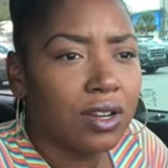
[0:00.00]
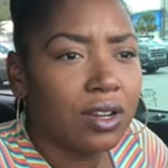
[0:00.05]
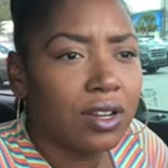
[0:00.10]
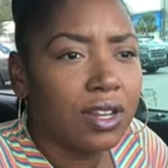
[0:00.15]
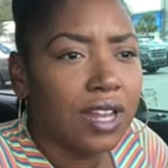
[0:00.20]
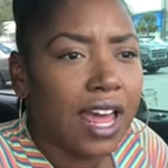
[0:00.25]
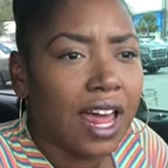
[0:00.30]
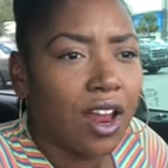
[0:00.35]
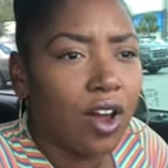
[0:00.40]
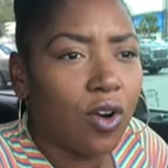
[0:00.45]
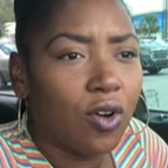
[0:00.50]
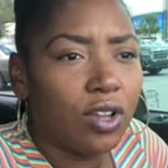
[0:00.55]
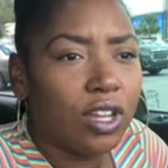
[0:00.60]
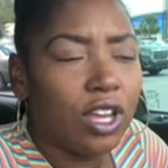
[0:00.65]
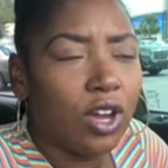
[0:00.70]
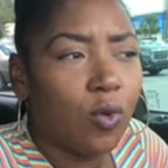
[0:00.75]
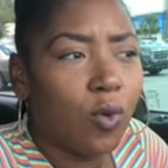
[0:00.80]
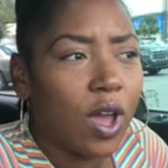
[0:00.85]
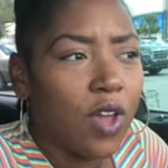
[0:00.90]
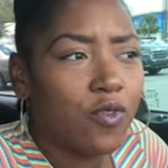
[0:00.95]
not only
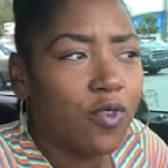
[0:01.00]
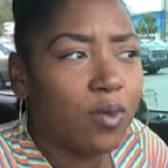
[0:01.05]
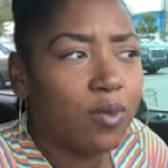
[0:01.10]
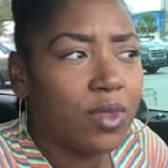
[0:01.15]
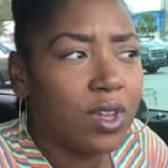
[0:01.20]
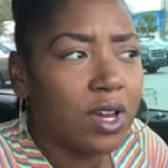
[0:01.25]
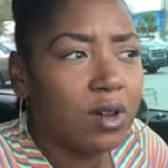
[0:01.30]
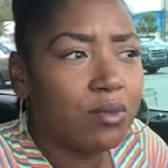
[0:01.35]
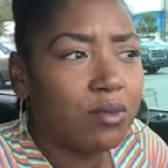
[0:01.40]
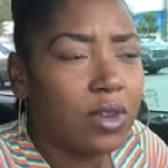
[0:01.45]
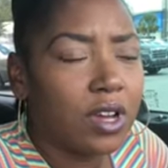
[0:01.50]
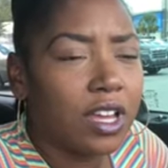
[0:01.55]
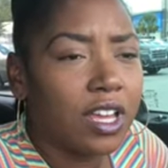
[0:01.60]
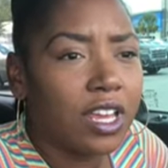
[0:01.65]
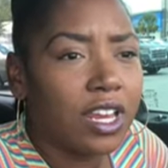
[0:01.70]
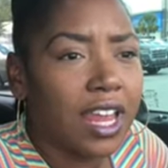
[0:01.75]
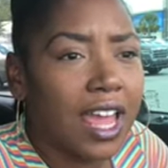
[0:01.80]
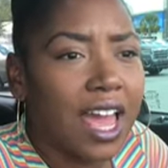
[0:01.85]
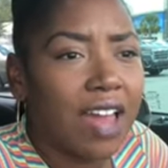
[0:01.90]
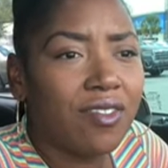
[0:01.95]
away from them,
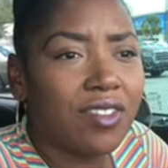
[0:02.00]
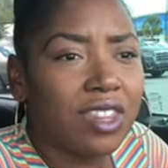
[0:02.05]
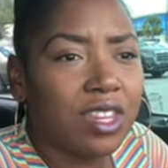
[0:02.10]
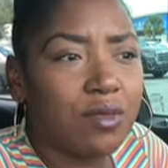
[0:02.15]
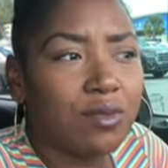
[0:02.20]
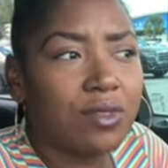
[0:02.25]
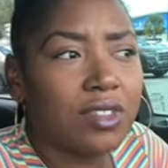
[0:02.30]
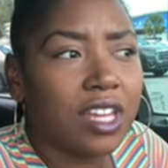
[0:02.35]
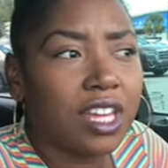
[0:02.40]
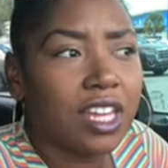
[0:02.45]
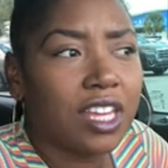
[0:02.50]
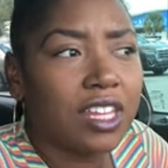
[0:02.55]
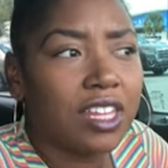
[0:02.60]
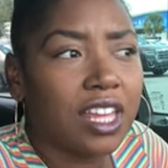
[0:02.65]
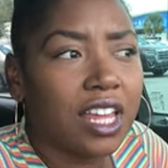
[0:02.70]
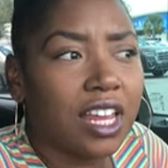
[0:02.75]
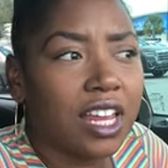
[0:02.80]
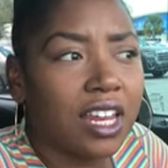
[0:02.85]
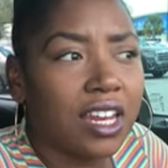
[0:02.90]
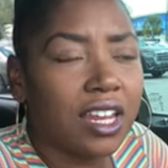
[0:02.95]
but having them thinking
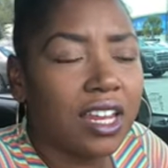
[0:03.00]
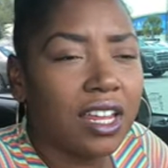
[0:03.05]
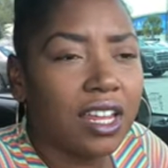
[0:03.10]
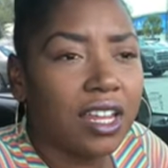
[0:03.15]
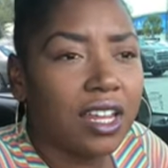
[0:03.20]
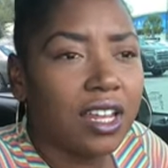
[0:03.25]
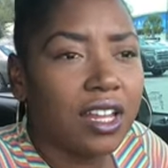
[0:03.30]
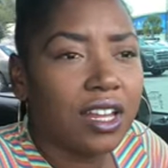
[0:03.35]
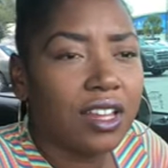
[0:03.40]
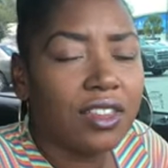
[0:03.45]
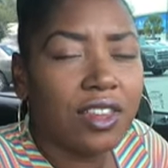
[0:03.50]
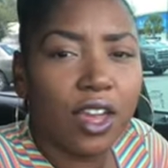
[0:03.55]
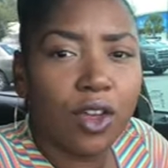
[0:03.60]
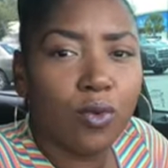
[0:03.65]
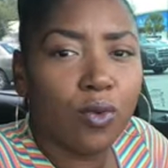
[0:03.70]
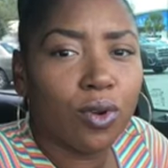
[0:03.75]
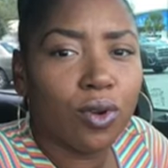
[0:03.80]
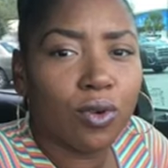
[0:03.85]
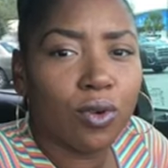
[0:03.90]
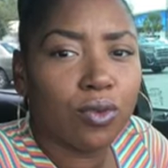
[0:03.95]
that they
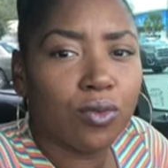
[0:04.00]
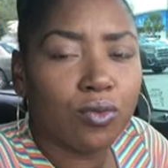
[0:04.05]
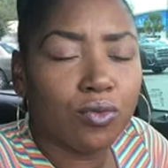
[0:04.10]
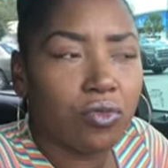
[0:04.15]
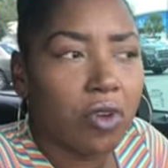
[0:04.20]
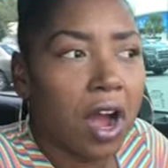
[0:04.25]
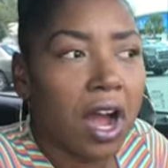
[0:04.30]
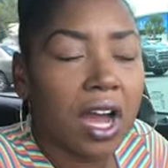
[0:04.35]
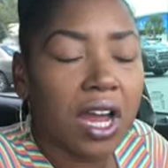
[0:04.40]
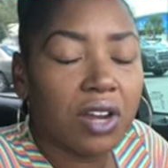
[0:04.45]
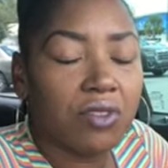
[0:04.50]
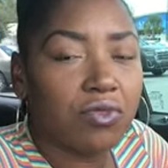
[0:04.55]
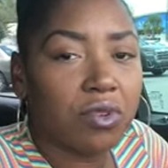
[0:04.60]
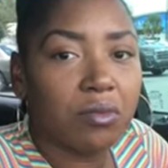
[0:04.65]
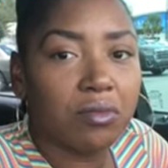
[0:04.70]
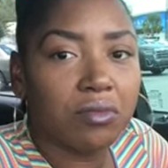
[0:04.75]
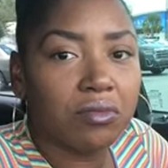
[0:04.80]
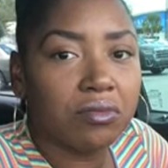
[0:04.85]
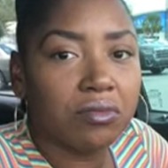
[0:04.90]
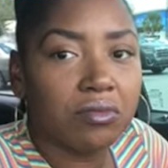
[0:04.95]
were rot
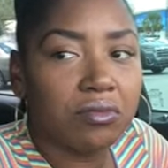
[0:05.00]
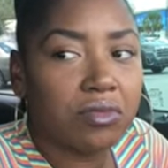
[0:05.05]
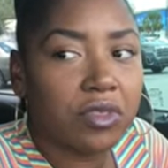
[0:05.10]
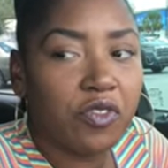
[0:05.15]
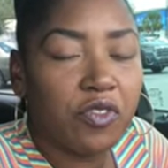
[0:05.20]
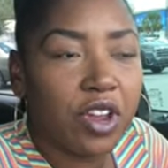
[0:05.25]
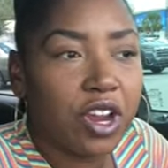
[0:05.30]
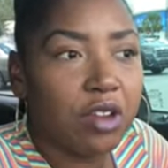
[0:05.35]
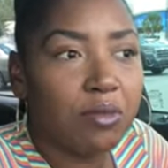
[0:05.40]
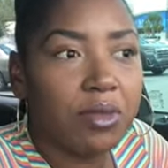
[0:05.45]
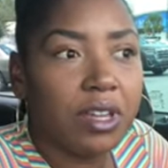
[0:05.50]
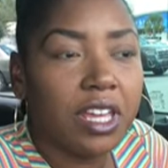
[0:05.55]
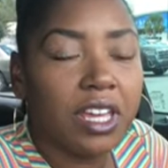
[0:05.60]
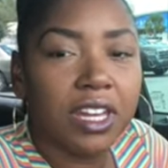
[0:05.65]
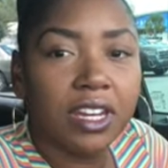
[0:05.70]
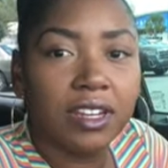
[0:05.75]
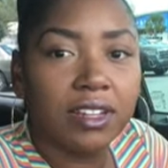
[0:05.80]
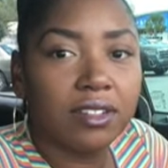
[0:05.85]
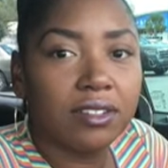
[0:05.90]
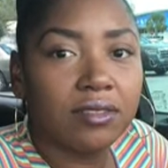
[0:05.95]
from the very
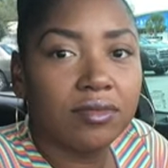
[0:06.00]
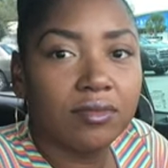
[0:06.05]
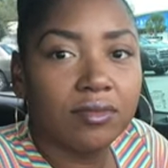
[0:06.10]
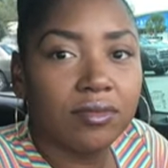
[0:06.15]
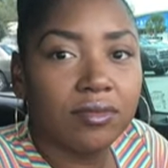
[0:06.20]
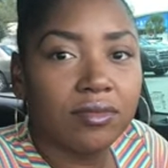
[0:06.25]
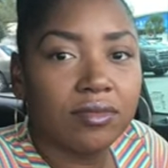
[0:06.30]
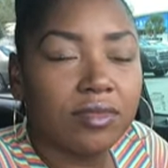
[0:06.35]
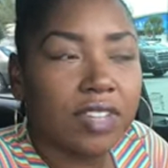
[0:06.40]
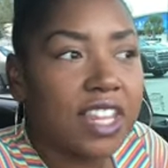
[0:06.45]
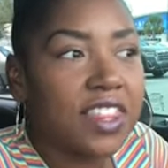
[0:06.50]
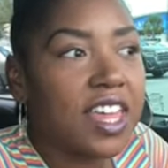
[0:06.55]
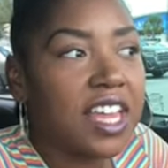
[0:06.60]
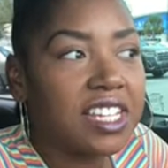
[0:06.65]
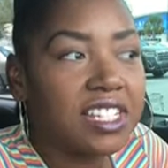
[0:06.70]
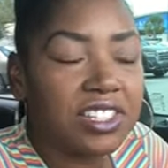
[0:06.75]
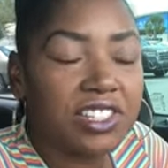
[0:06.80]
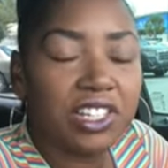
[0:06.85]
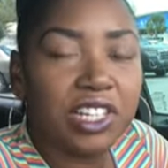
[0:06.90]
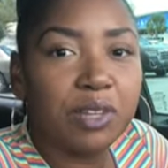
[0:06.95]
beginning, that they
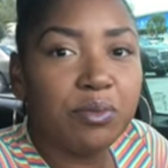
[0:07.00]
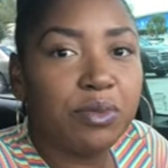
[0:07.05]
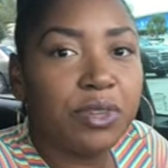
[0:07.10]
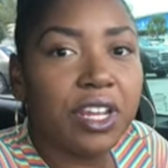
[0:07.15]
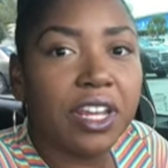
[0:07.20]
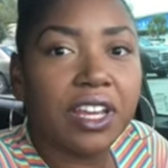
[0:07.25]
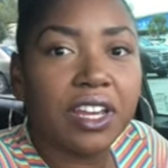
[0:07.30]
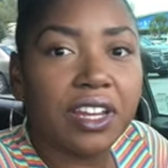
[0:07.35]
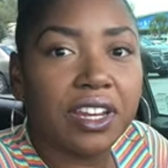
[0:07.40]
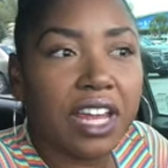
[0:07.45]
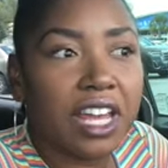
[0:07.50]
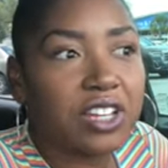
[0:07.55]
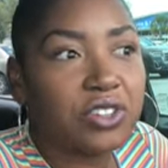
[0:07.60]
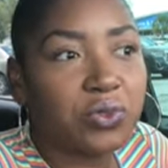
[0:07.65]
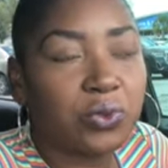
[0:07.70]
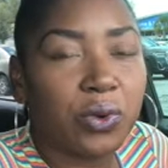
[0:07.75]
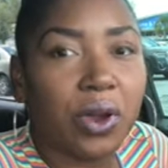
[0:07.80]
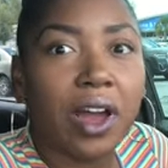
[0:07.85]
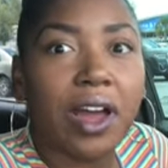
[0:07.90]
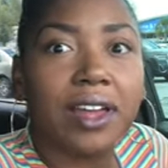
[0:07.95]
slipped in as
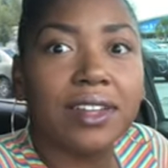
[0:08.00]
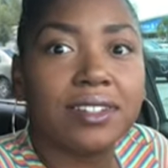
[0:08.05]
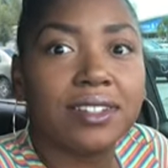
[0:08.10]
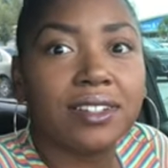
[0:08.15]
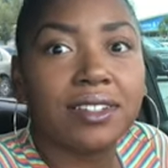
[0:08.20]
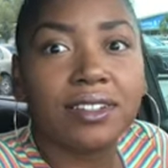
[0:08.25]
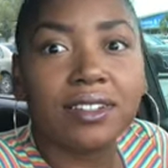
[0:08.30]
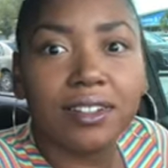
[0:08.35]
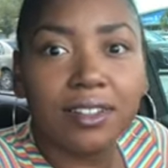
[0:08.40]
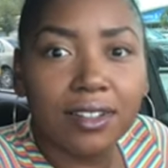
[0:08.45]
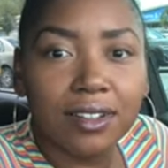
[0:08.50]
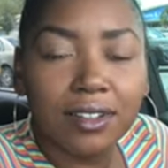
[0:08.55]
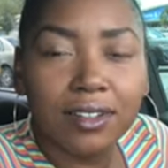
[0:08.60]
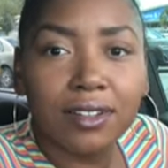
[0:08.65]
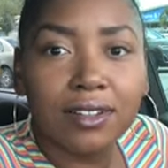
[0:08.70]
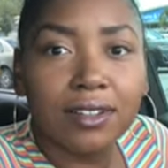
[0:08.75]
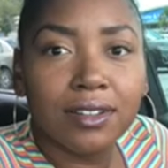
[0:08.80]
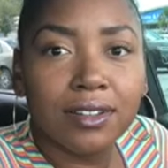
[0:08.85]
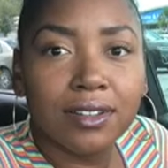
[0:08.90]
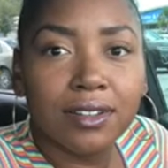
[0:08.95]
rot.
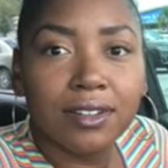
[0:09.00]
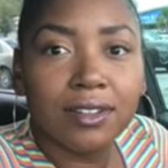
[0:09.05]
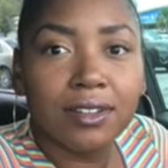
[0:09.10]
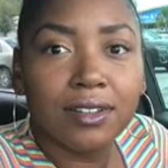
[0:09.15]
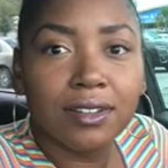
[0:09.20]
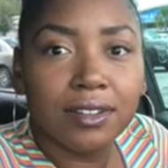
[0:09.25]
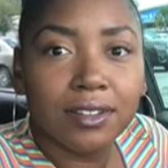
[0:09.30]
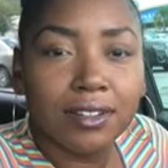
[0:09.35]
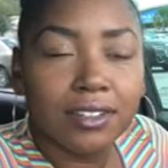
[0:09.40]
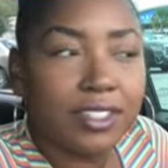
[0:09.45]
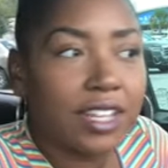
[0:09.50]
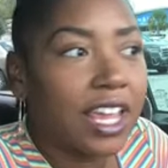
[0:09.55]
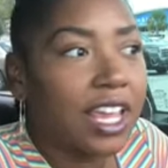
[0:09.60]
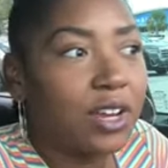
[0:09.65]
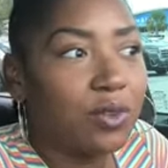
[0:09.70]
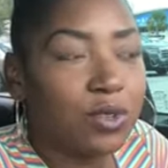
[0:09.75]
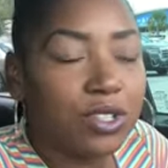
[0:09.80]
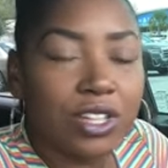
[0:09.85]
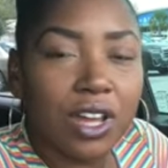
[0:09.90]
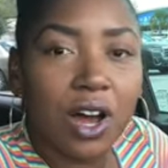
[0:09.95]

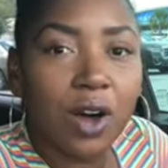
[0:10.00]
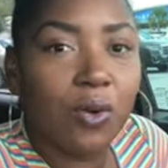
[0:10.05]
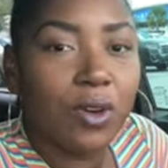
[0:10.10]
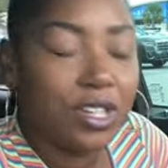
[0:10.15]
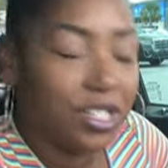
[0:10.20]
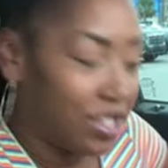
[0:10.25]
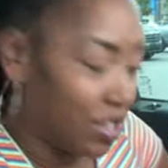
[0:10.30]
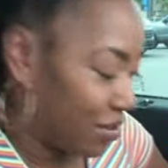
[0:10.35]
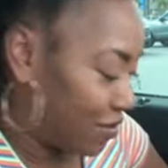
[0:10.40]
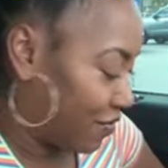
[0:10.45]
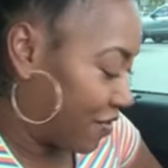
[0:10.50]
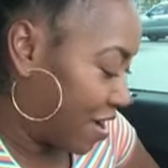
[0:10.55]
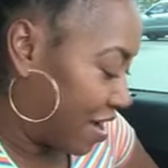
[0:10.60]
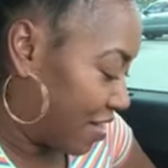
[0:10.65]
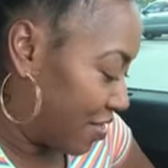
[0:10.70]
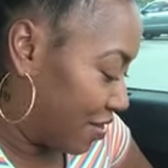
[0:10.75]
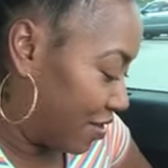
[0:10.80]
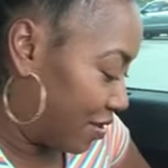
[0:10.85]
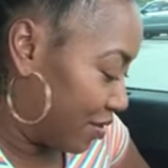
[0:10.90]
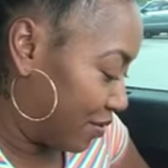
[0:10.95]
Satan was always their
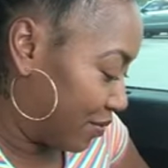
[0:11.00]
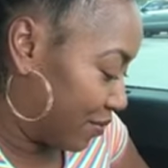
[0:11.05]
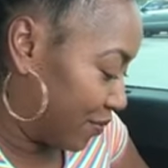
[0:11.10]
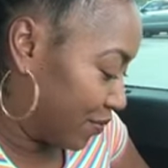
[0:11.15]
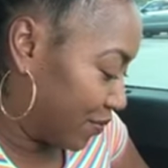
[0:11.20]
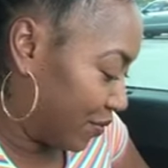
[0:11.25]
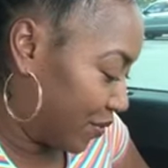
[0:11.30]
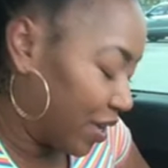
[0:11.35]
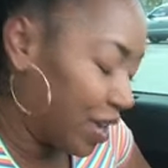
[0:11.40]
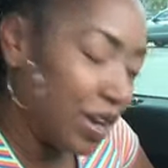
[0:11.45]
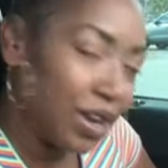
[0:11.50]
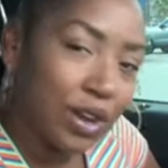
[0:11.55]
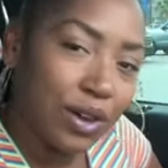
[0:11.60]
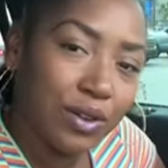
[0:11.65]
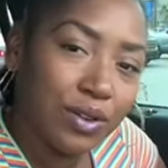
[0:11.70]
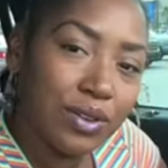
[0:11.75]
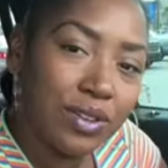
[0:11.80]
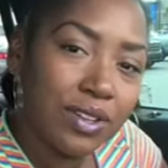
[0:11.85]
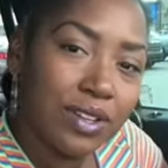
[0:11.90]
father, you know?